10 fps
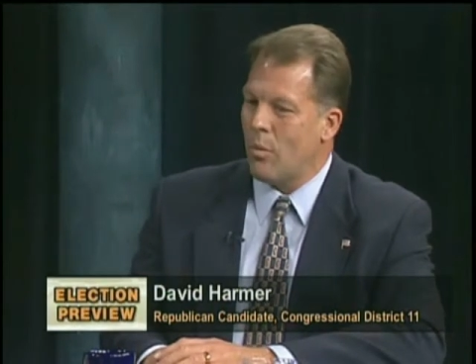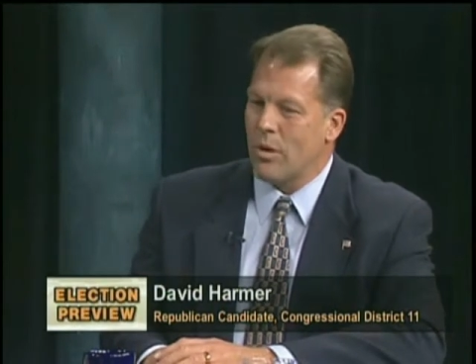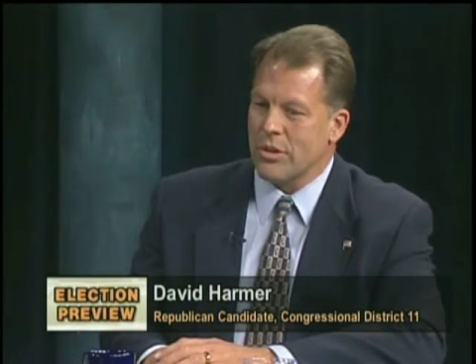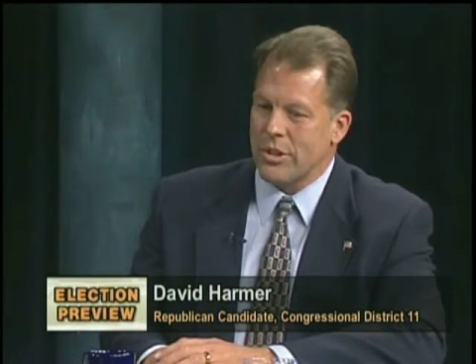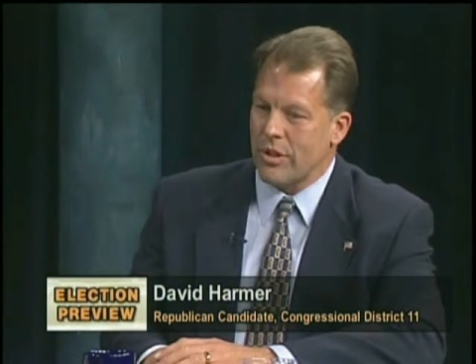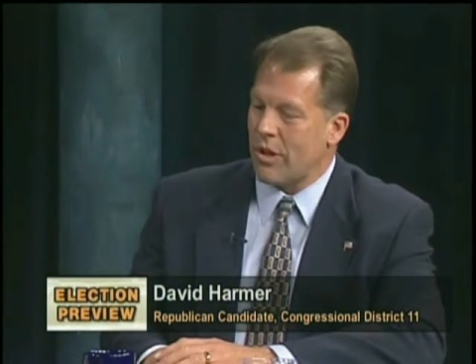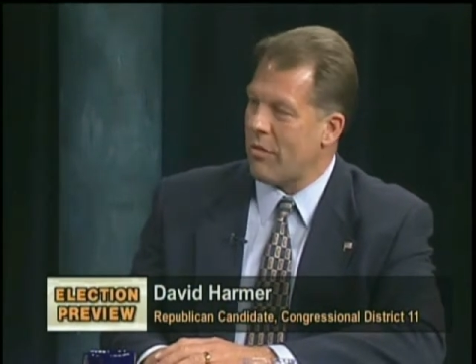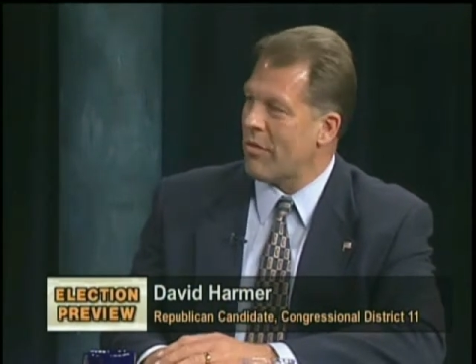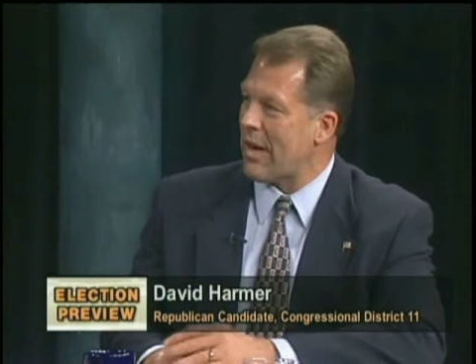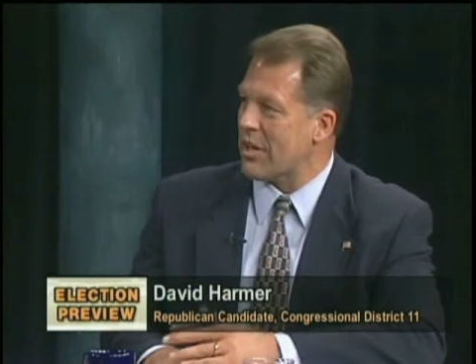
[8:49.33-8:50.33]
Well, shoot,
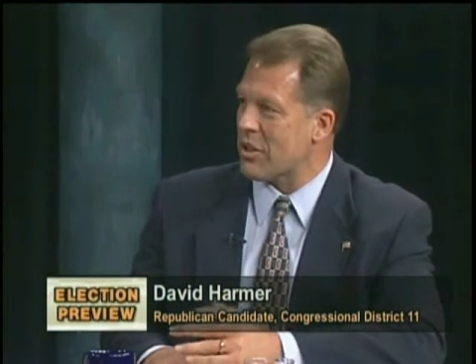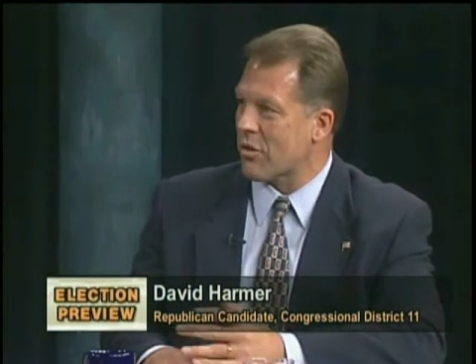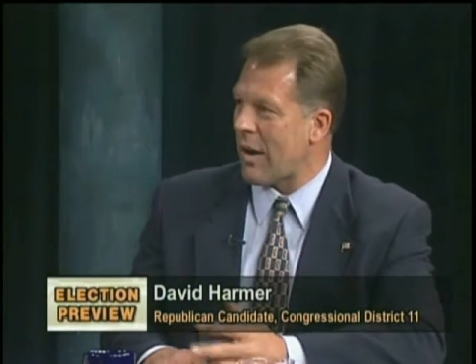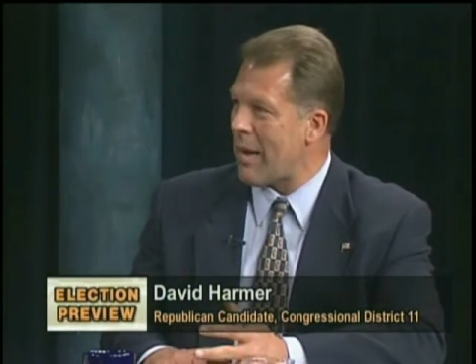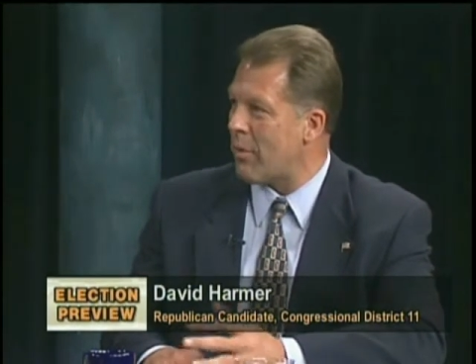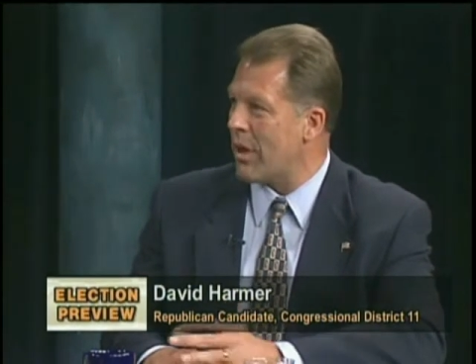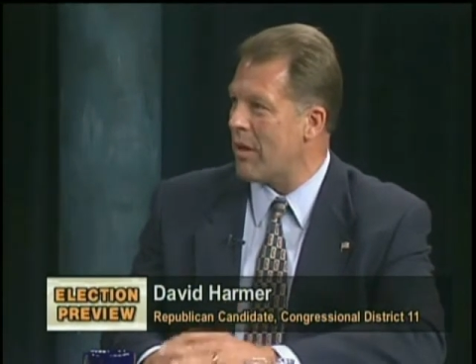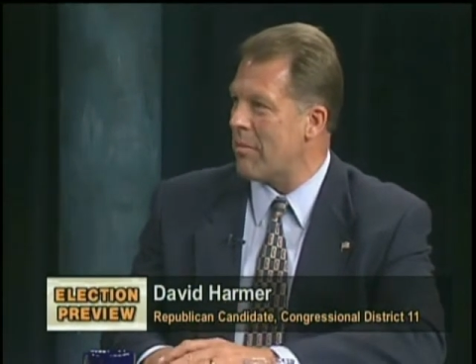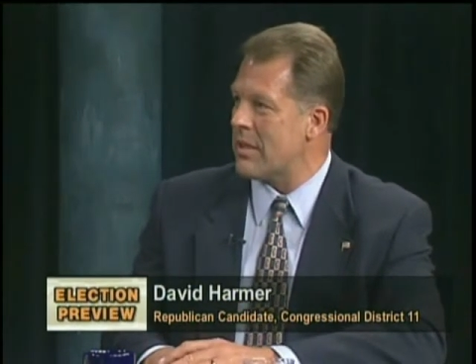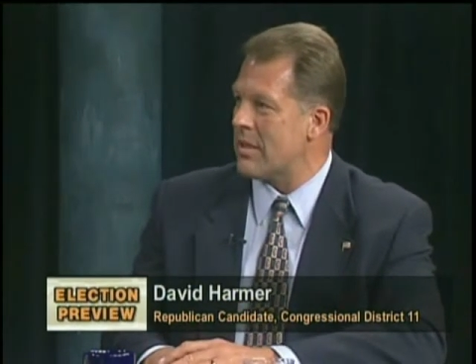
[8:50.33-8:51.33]
if you've got a
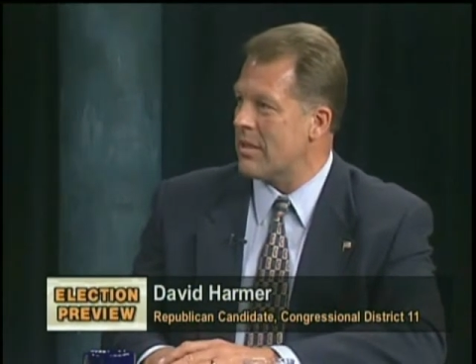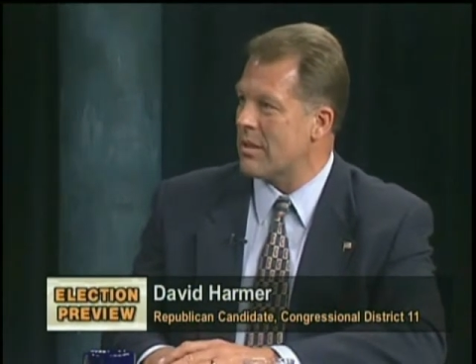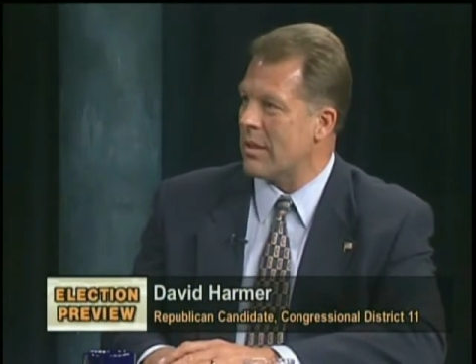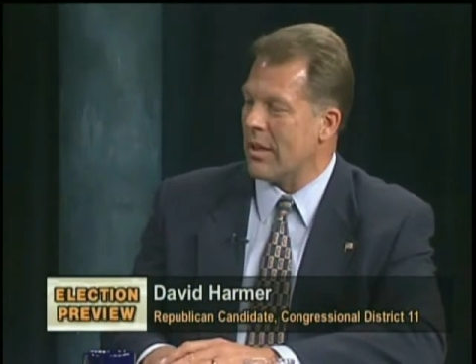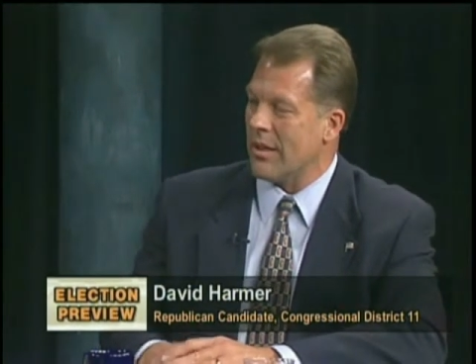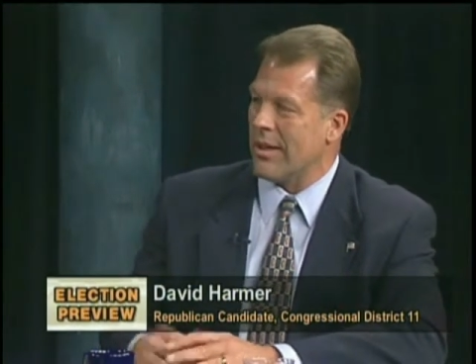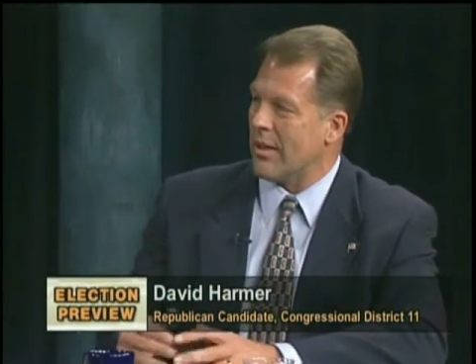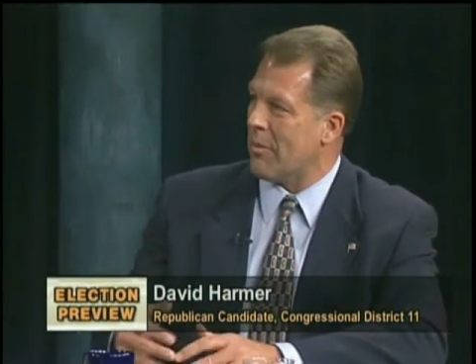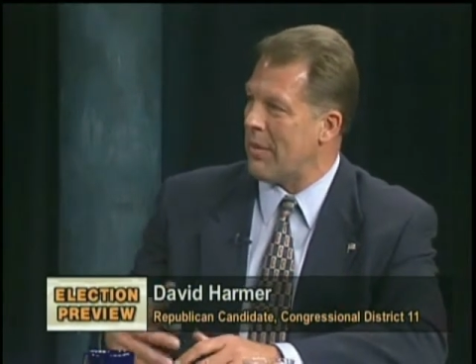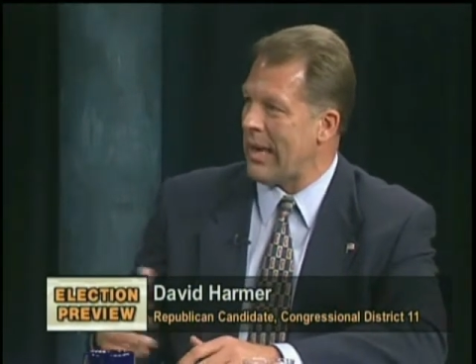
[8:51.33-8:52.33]
scrapbooking business or
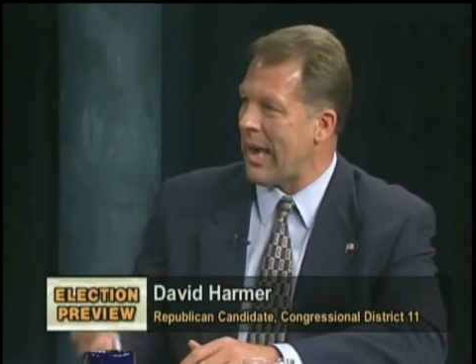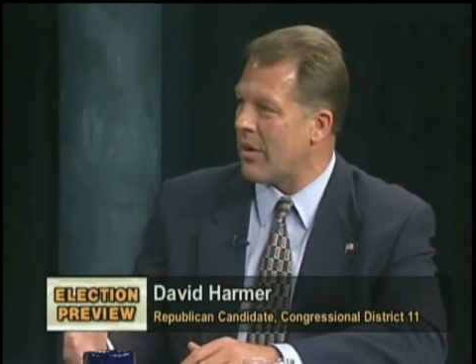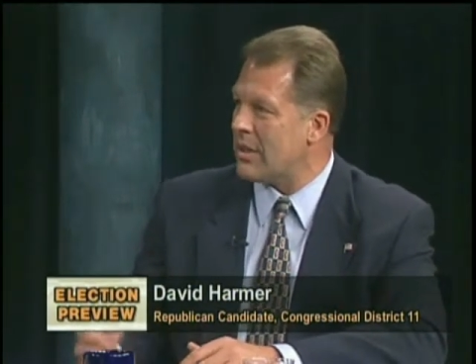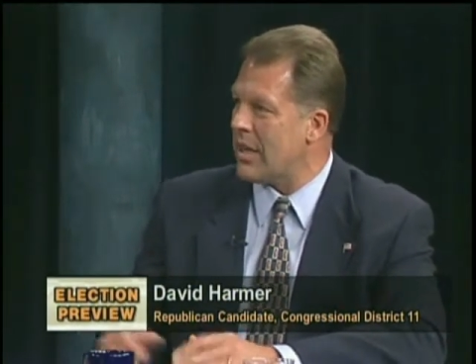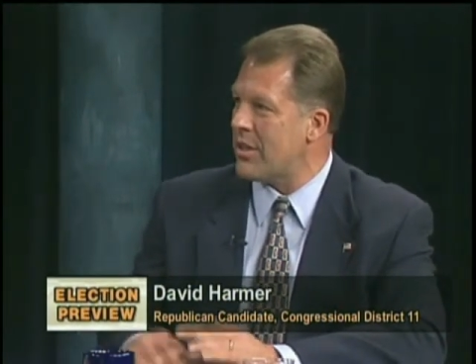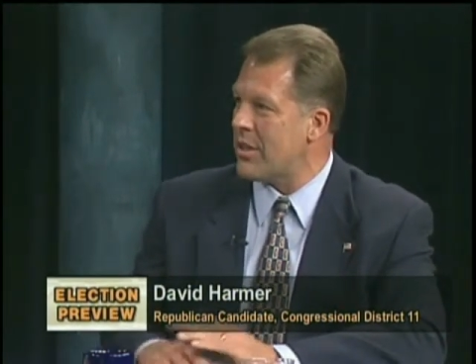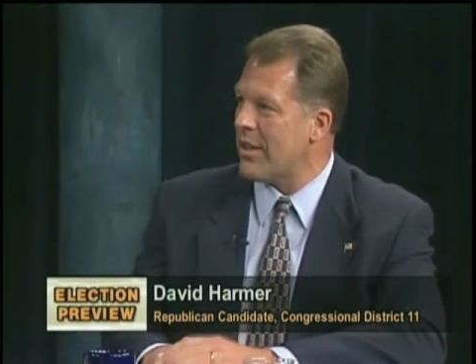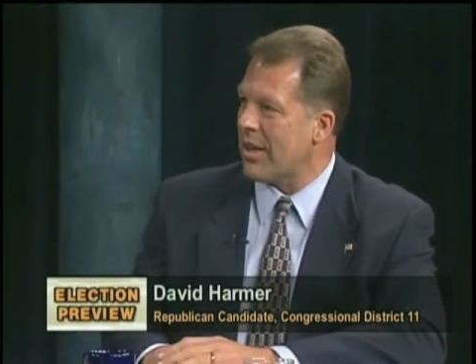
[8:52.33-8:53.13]
you're a piano teacher,